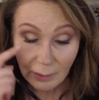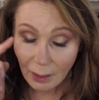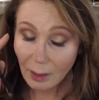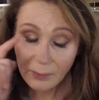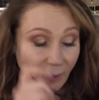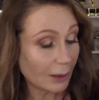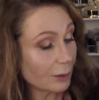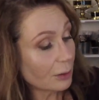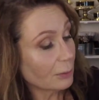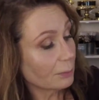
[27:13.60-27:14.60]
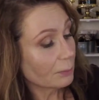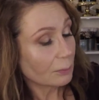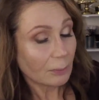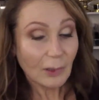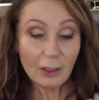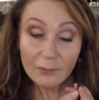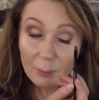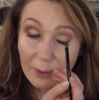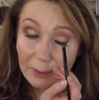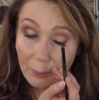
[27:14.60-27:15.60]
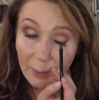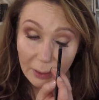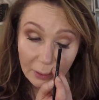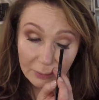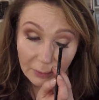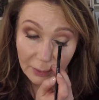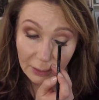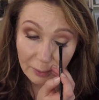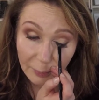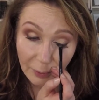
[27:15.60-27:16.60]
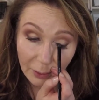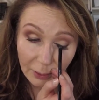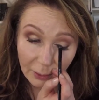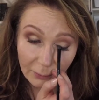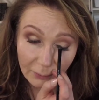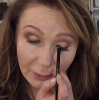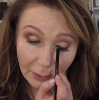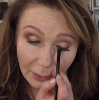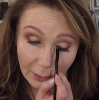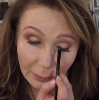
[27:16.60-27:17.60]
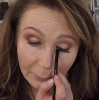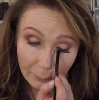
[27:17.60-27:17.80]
on the inner, from like the middle to the inner part of the eye.